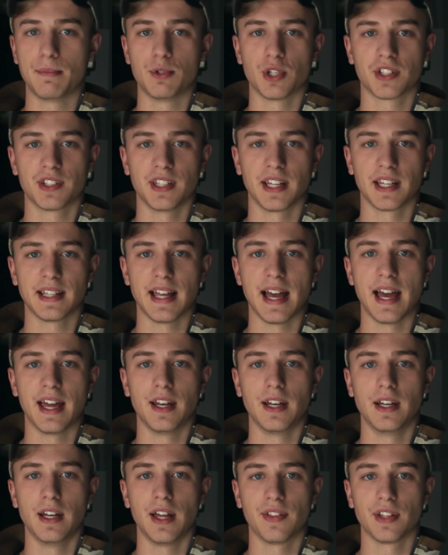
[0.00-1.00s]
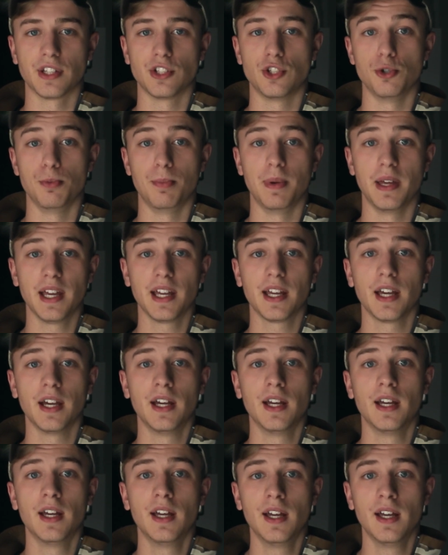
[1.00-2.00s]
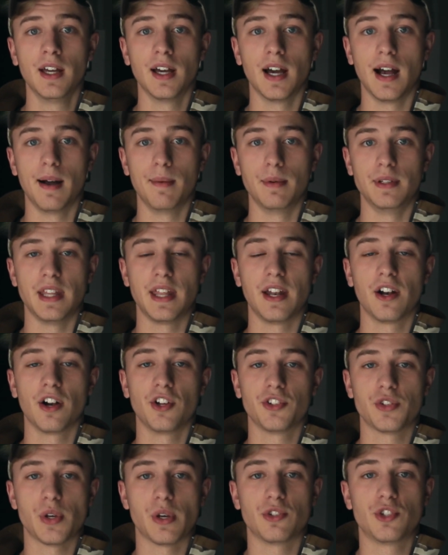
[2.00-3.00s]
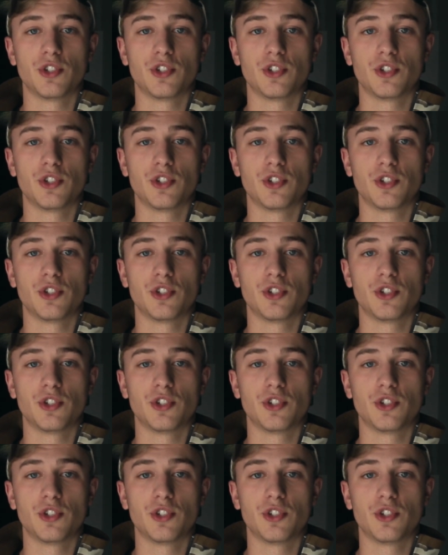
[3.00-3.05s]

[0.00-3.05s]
objects like that, nothing too big. And then it also